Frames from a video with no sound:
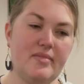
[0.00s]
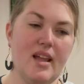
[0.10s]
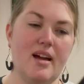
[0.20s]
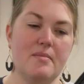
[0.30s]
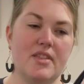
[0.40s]

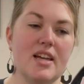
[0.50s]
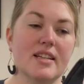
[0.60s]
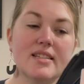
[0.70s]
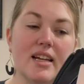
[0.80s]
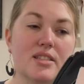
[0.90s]
the
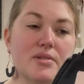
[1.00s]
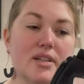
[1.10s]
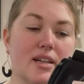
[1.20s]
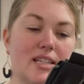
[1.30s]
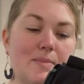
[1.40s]
inside is
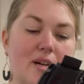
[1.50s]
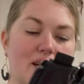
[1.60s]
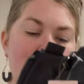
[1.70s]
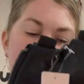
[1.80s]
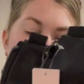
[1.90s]
really nice, but
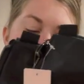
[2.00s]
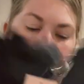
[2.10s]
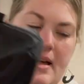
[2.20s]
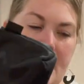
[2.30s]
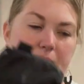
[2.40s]

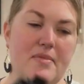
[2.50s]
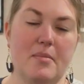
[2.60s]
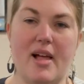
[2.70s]
the